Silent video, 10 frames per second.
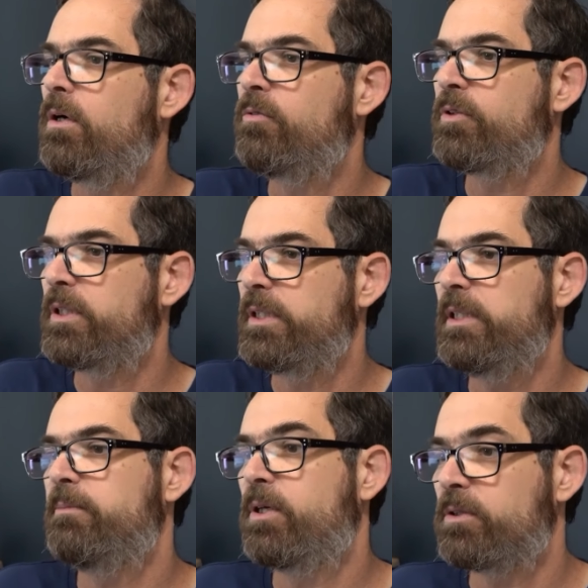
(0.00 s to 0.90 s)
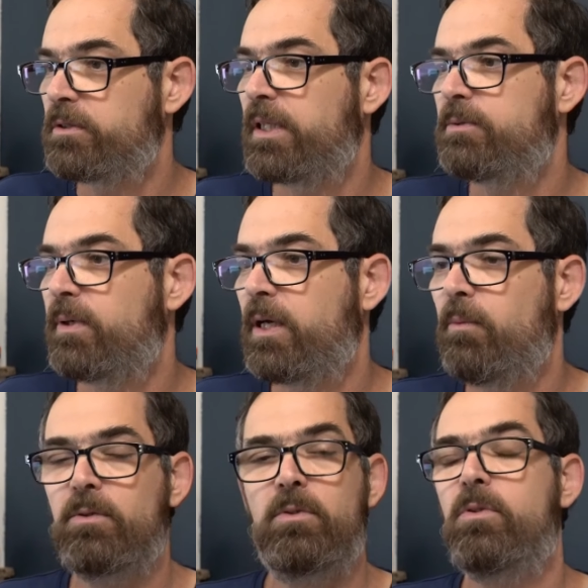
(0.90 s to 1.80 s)
over the year, because that's what I
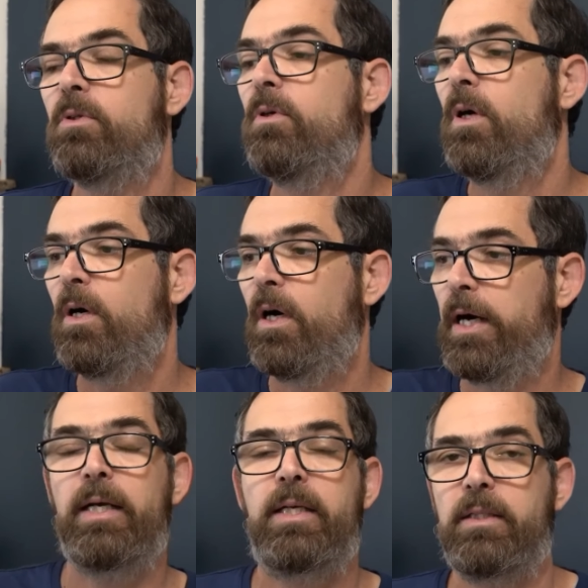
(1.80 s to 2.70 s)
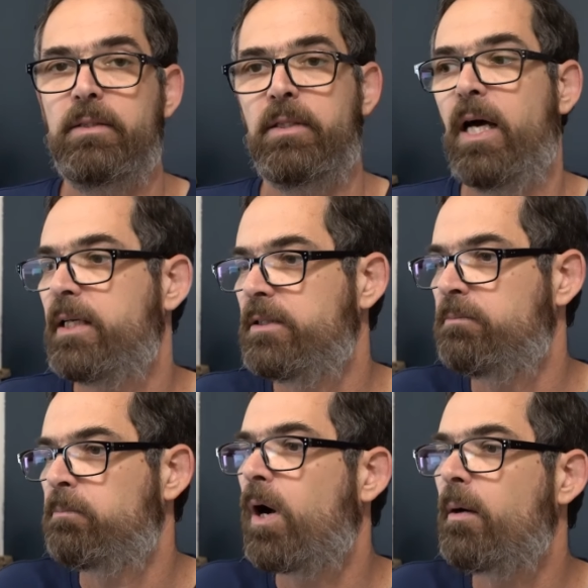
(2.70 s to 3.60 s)
want to do, I can
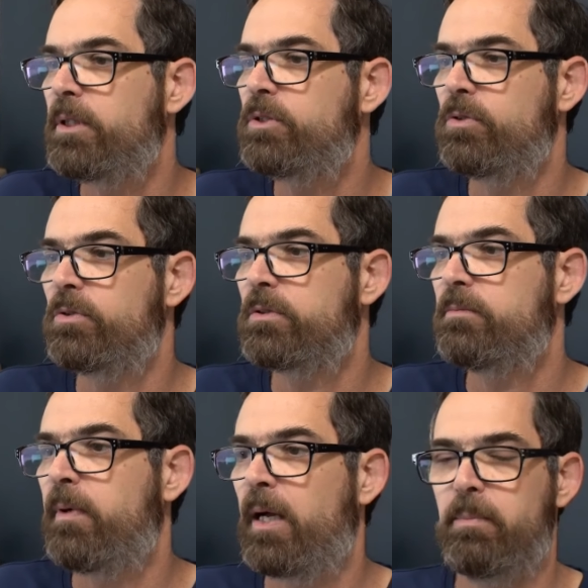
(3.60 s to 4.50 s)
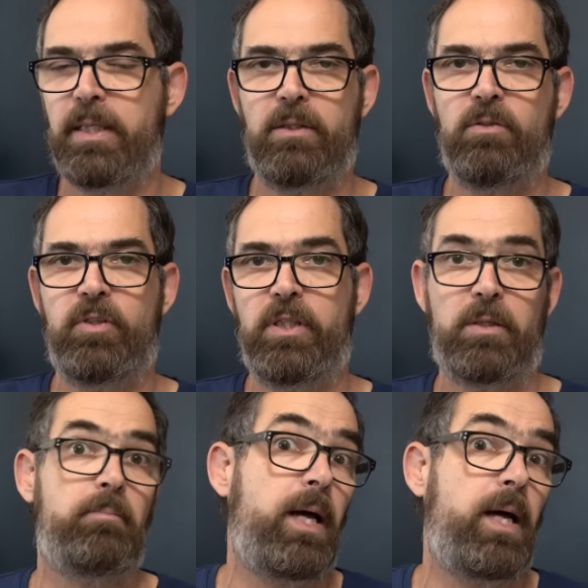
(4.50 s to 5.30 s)
probably choose my plan over here.